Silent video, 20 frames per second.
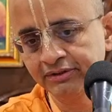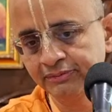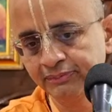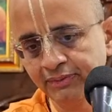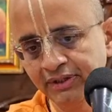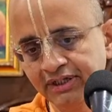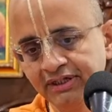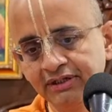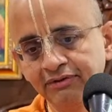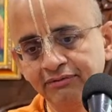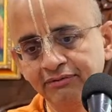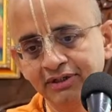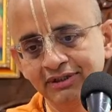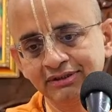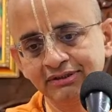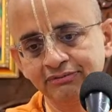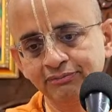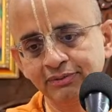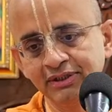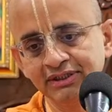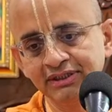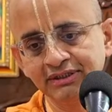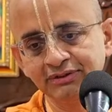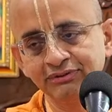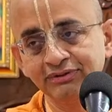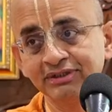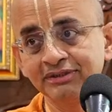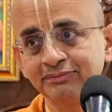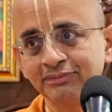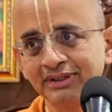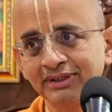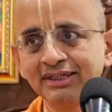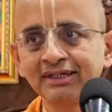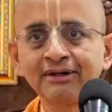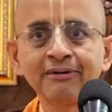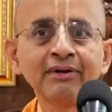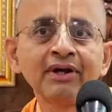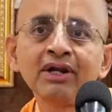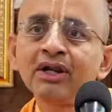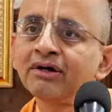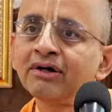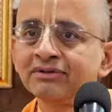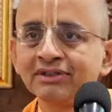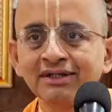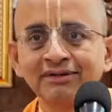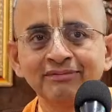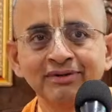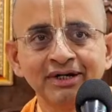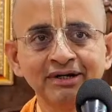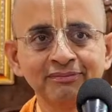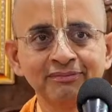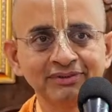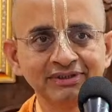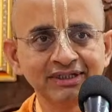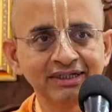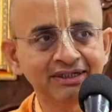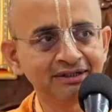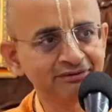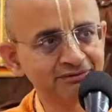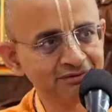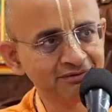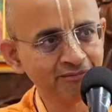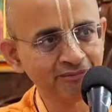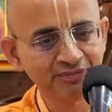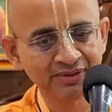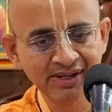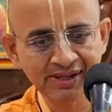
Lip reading: speak the words pleasing to his mother along with the Mahaprasad of